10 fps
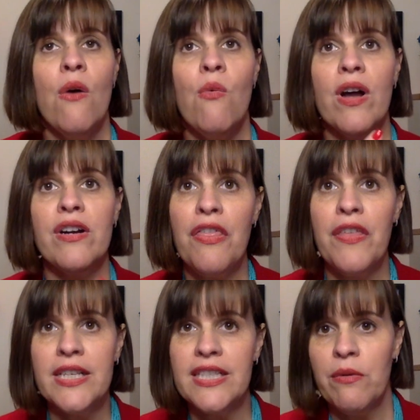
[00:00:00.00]
What are
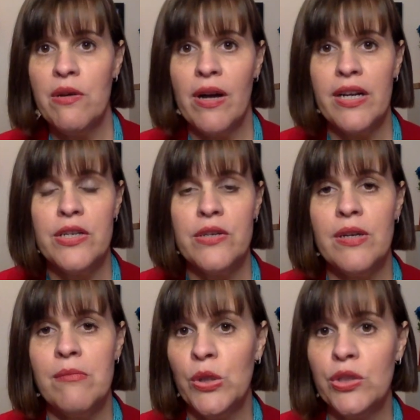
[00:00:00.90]
things that we want to do
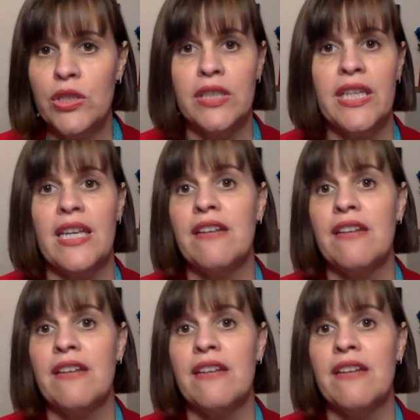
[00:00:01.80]
emotionally